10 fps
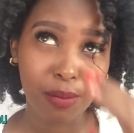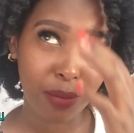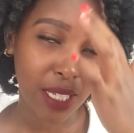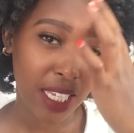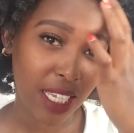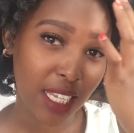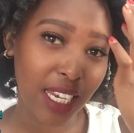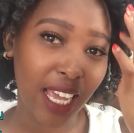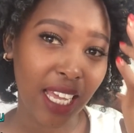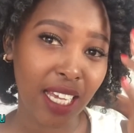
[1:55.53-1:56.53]
be
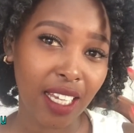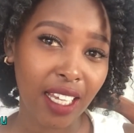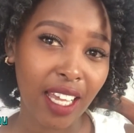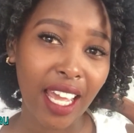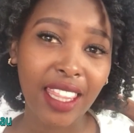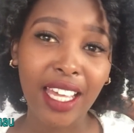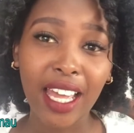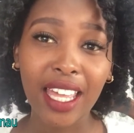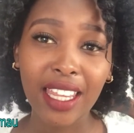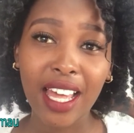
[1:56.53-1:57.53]
like
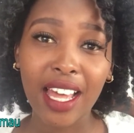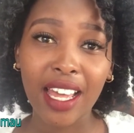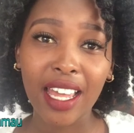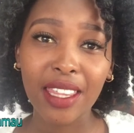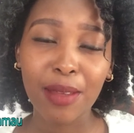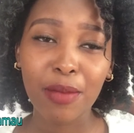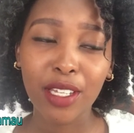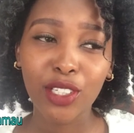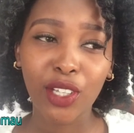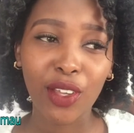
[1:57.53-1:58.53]
either
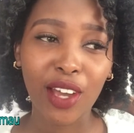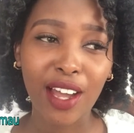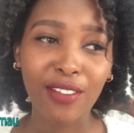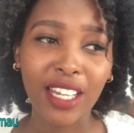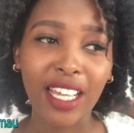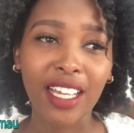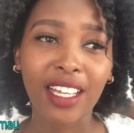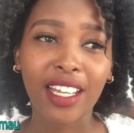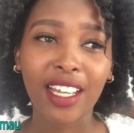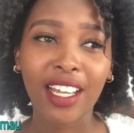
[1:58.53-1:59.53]
make sure you have like
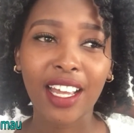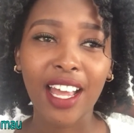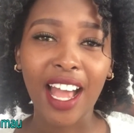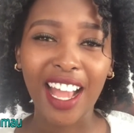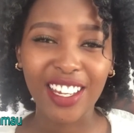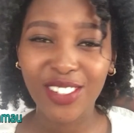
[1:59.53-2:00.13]
a